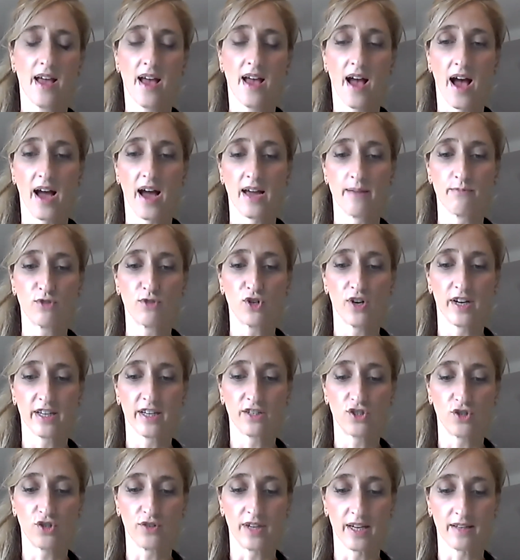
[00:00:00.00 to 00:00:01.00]
I am trying
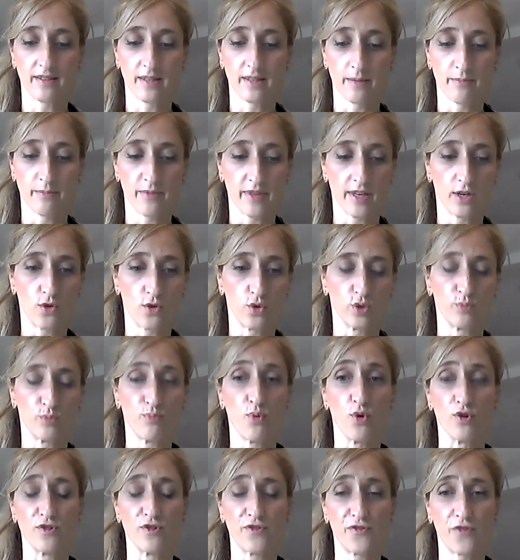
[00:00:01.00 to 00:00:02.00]
to get something called
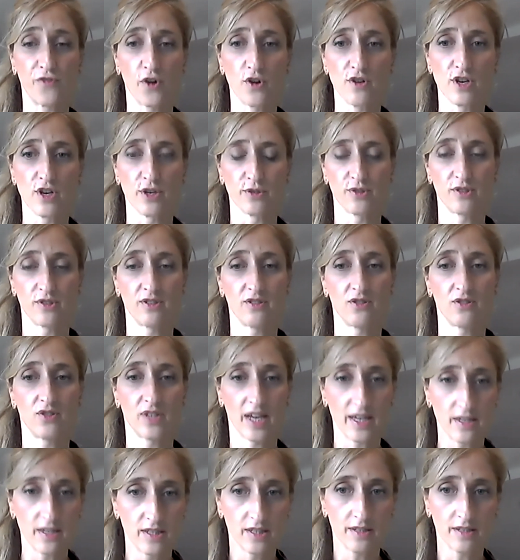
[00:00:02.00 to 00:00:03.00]
portfolio
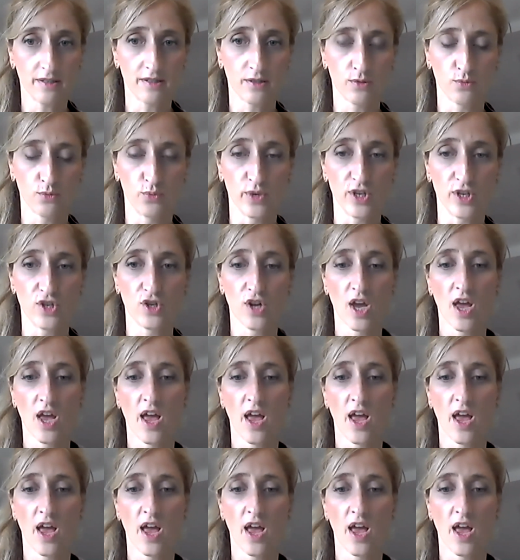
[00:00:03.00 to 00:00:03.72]
status, which